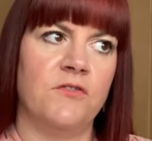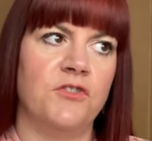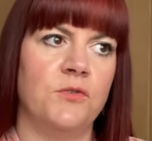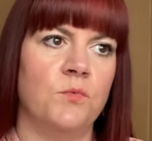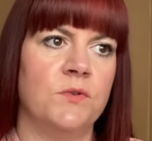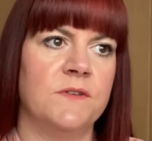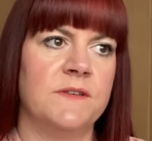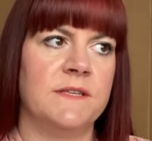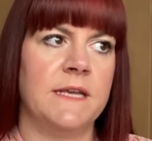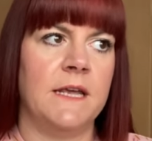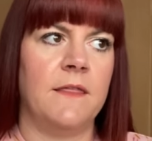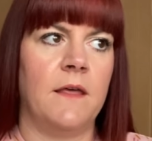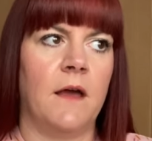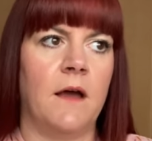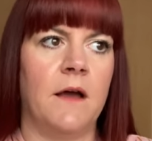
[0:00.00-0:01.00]
you will see
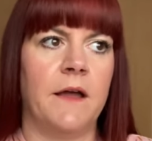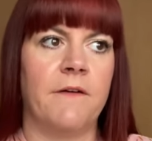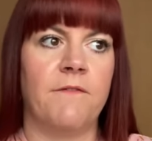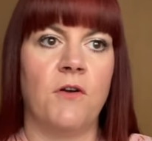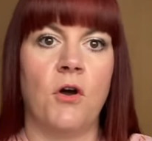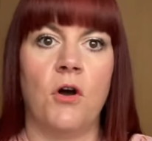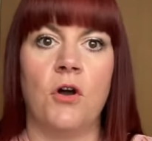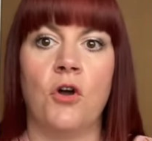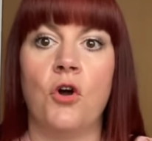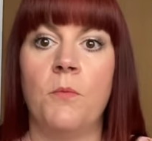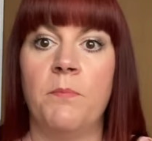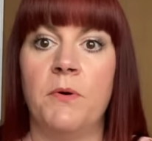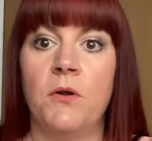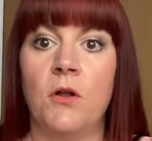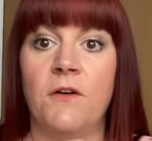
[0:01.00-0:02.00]
that I have got a
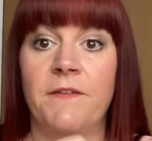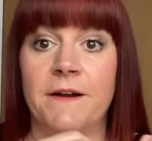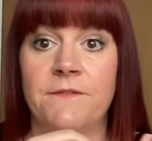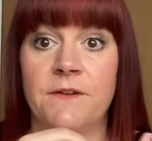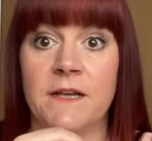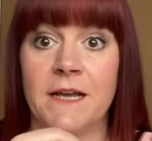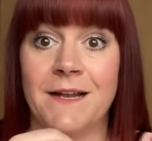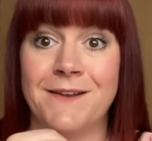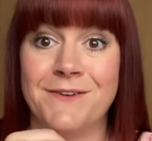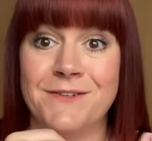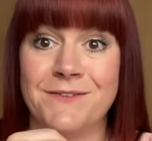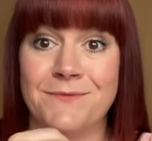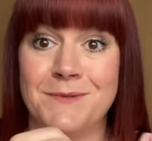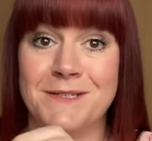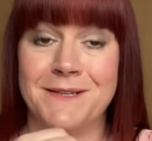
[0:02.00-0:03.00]
couple of advent calendars
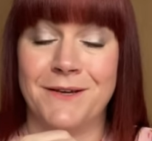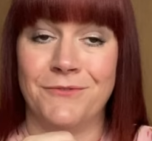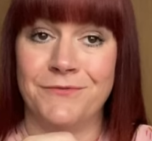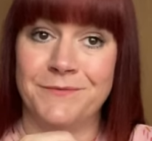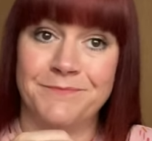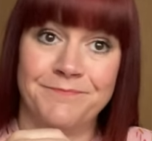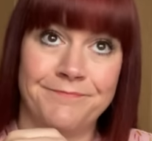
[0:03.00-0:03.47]
for myself.